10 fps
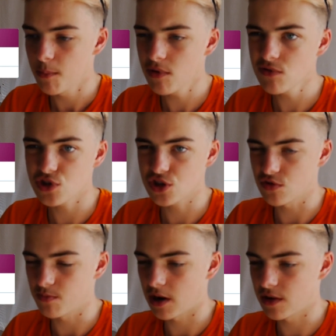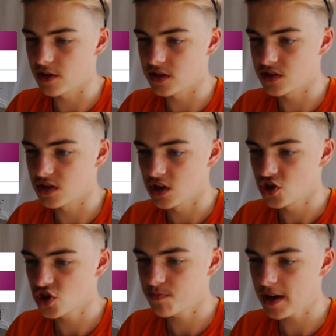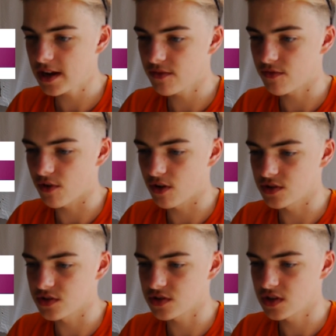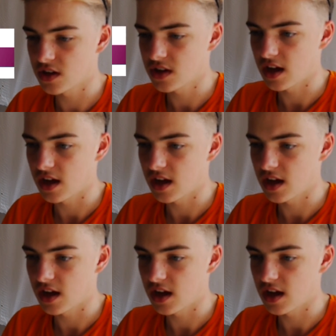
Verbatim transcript: Portugal, Poland, Spain, France,